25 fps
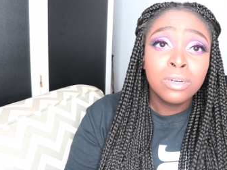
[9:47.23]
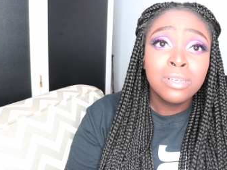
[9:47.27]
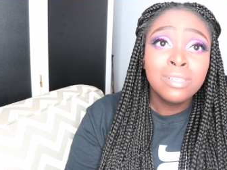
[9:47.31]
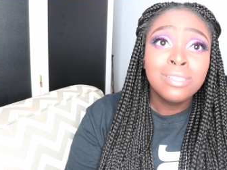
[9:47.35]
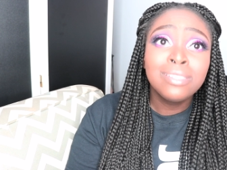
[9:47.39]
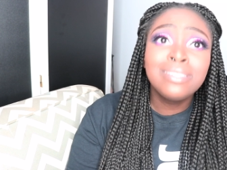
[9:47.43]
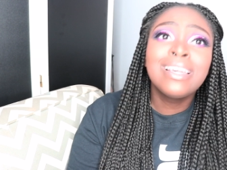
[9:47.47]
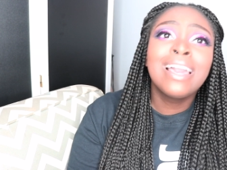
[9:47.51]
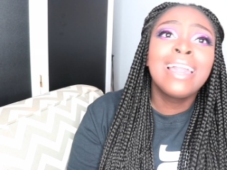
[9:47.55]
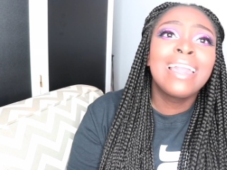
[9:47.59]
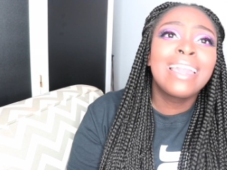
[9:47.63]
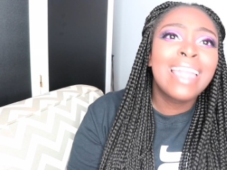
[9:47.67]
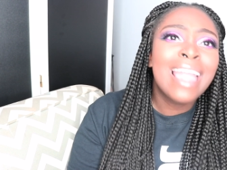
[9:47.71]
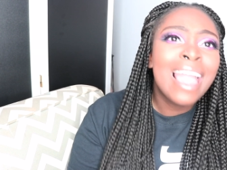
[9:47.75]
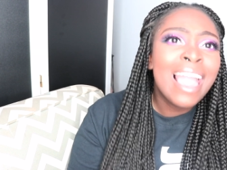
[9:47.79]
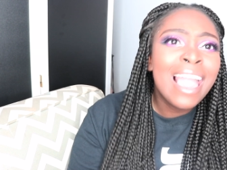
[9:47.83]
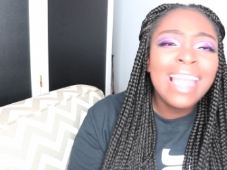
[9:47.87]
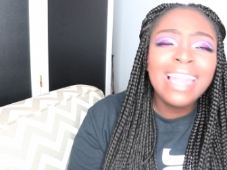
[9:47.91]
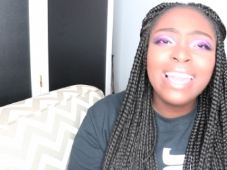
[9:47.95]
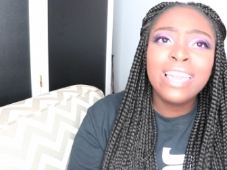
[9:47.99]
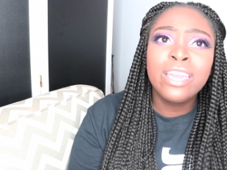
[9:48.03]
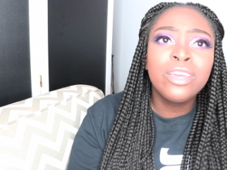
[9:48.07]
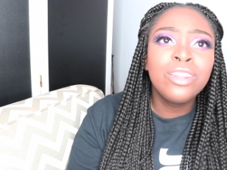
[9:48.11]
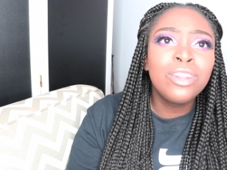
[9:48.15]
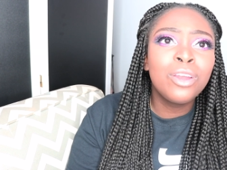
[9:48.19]
saying, hey,
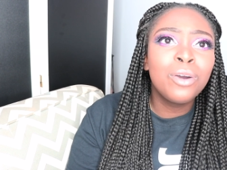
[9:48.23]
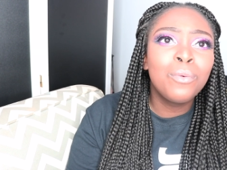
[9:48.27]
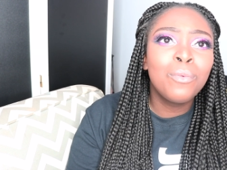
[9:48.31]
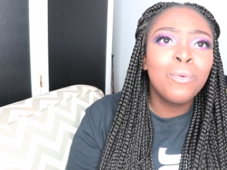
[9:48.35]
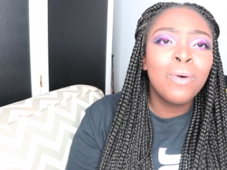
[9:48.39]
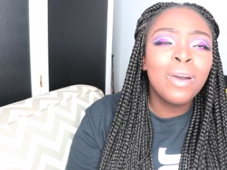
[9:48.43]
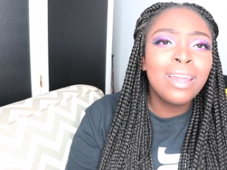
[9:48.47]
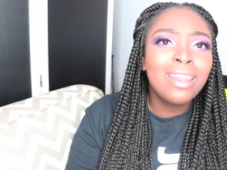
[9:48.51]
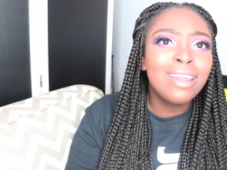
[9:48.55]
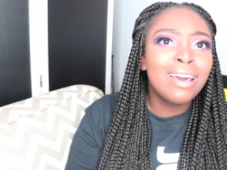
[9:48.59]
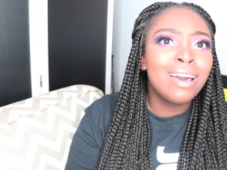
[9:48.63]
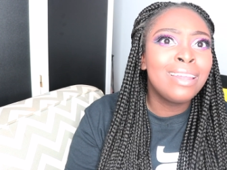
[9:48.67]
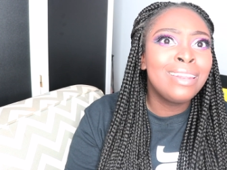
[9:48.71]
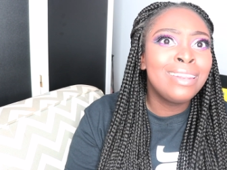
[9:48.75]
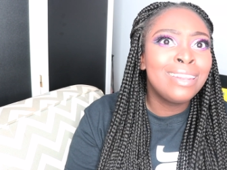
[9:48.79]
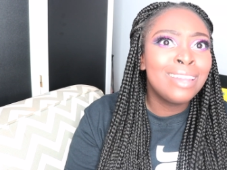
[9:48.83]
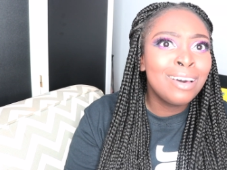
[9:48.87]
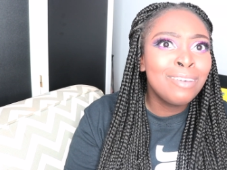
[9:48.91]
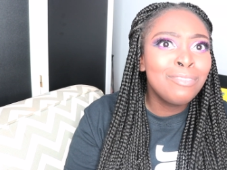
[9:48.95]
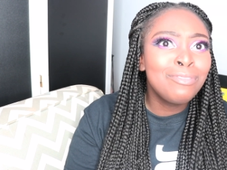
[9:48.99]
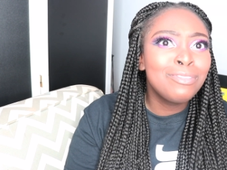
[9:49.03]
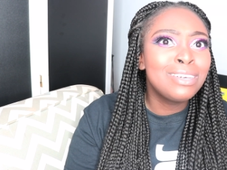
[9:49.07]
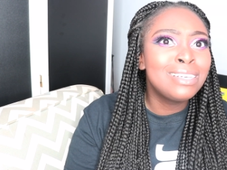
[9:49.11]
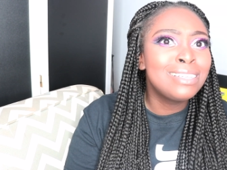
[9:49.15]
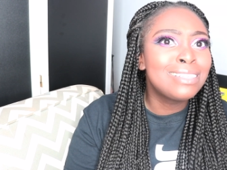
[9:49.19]
you know what?
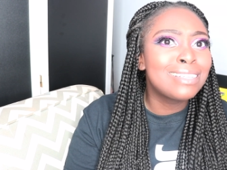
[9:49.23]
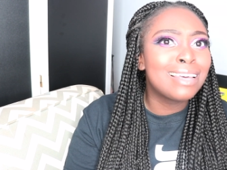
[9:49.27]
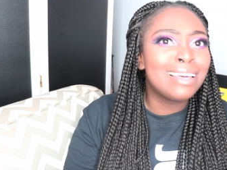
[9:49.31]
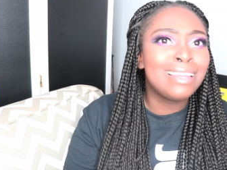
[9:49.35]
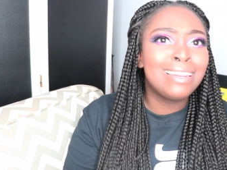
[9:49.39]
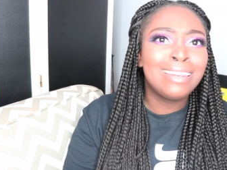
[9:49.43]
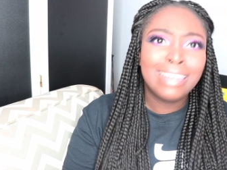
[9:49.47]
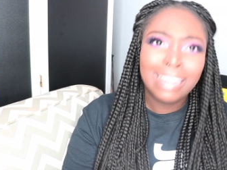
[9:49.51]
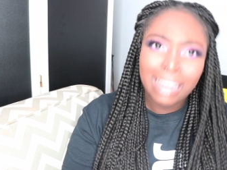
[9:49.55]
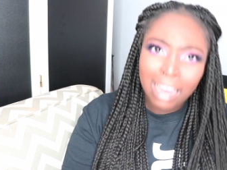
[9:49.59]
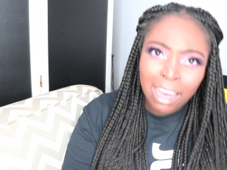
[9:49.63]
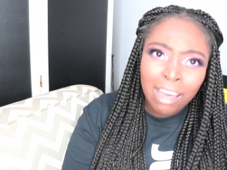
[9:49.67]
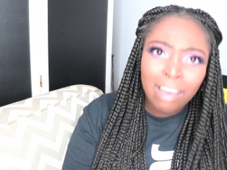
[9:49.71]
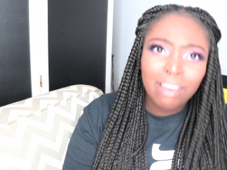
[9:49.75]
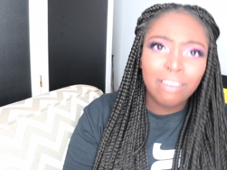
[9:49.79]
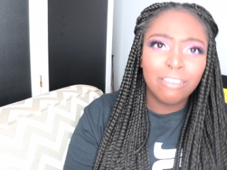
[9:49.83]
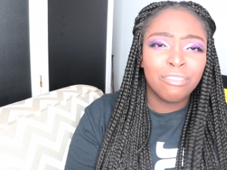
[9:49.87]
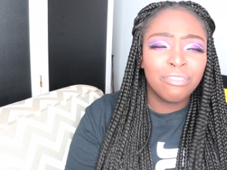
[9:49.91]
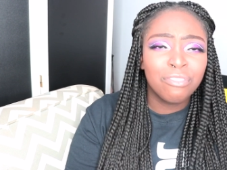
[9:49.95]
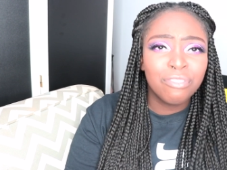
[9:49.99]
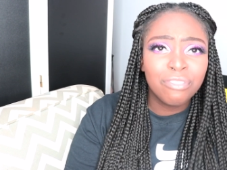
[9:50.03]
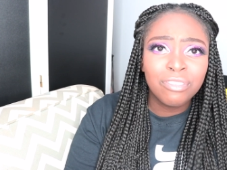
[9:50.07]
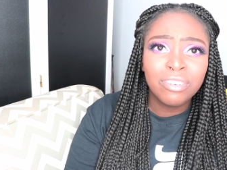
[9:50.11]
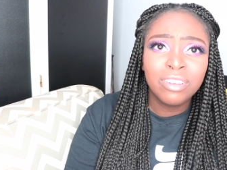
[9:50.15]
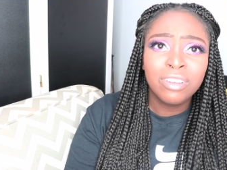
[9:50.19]
Enough is
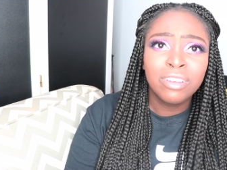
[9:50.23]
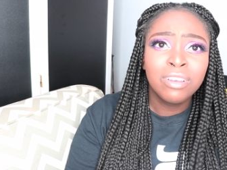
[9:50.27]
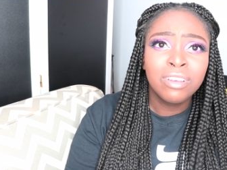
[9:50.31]
enough.